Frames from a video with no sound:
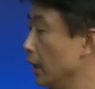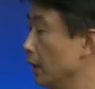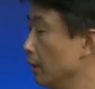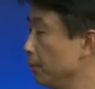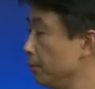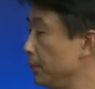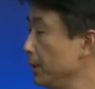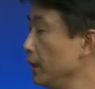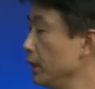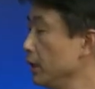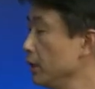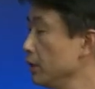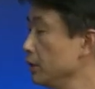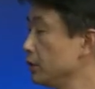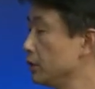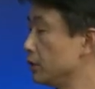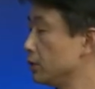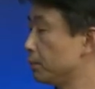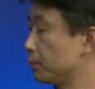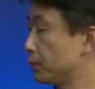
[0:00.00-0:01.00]
B
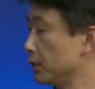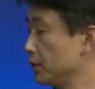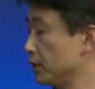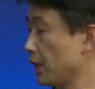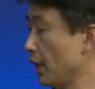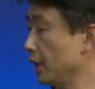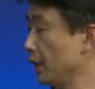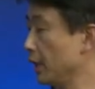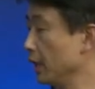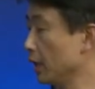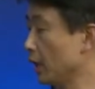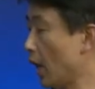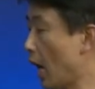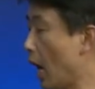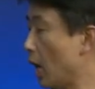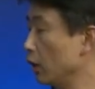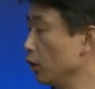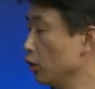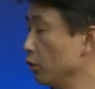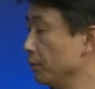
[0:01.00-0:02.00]
is presenting an
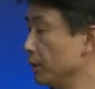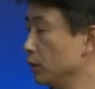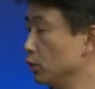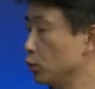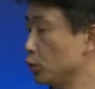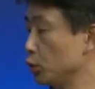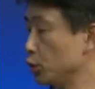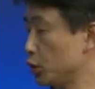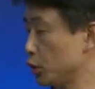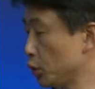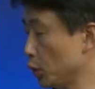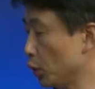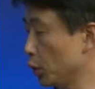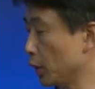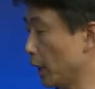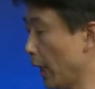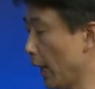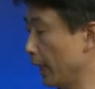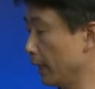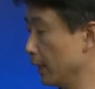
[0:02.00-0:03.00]
argument to show
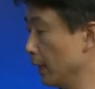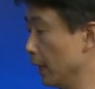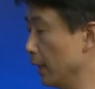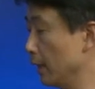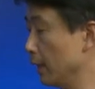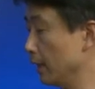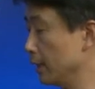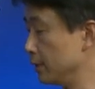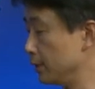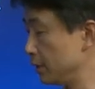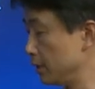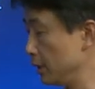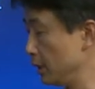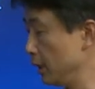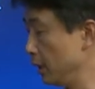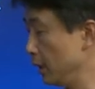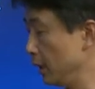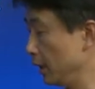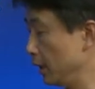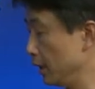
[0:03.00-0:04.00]
that
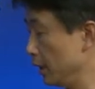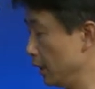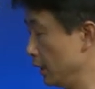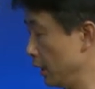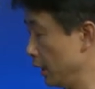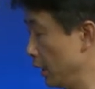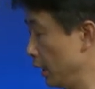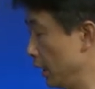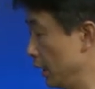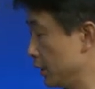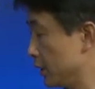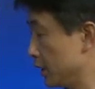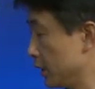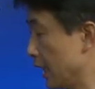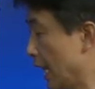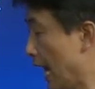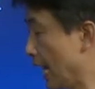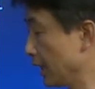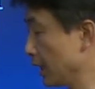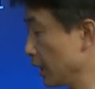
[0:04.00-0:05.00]
C is
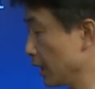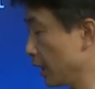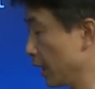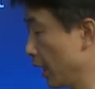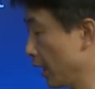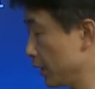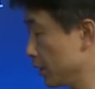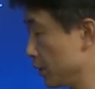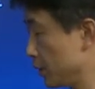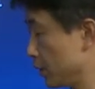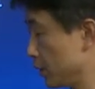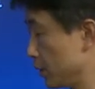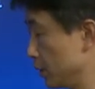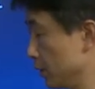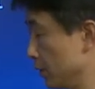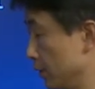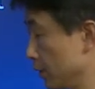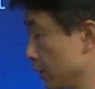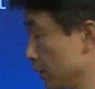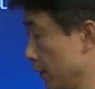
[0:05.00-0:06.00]
not the case.
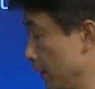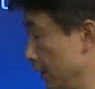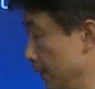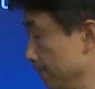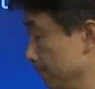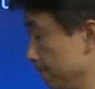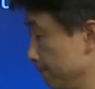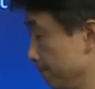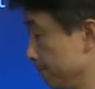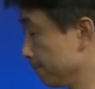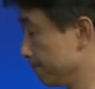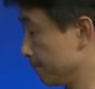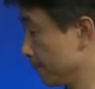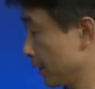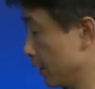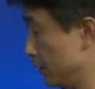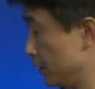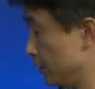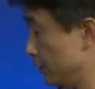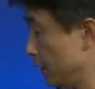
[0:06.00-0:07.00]
Okay?
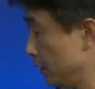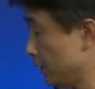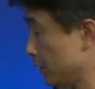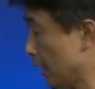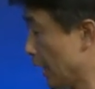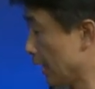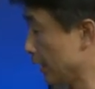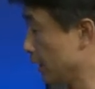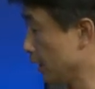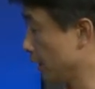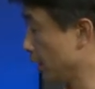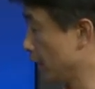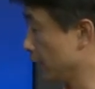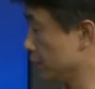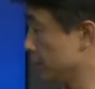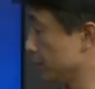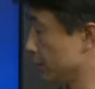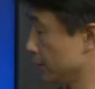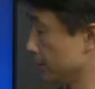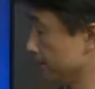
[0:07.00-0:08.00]
C is not the
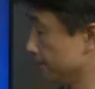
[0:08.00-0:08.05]
case.